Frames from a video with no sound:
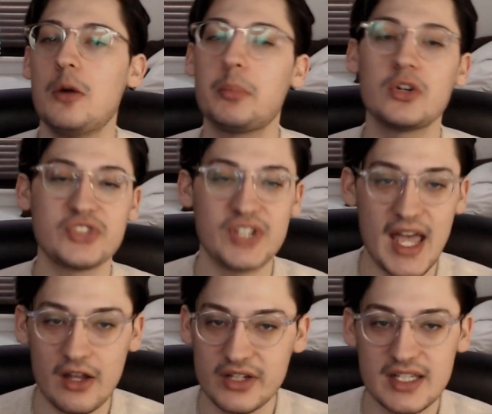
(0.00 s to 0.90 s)

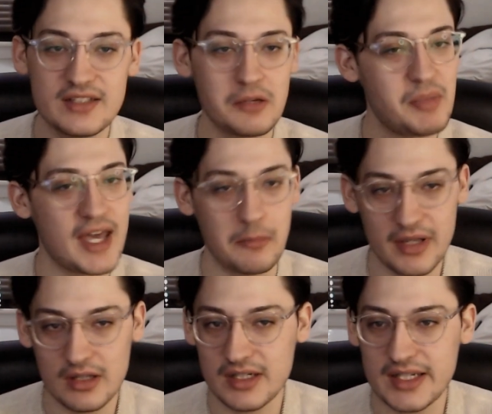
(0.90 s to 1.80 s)
personalities,
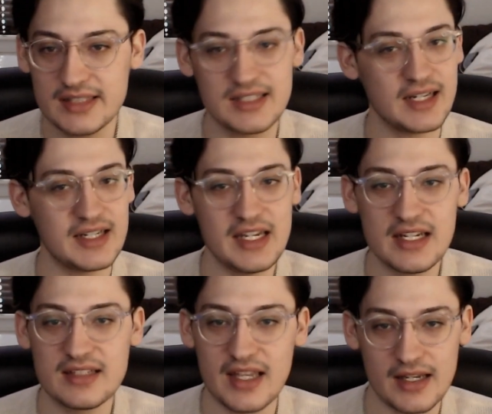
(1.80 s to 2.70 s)
compatibilities,
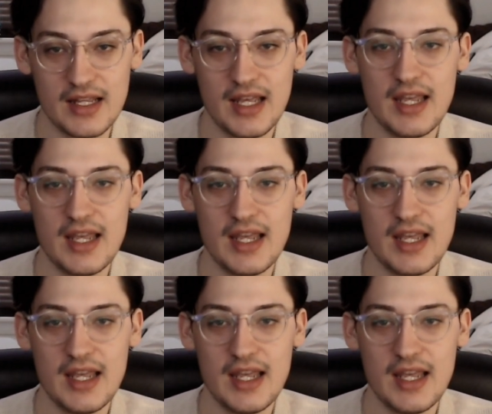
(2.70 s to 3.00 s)
techniques, and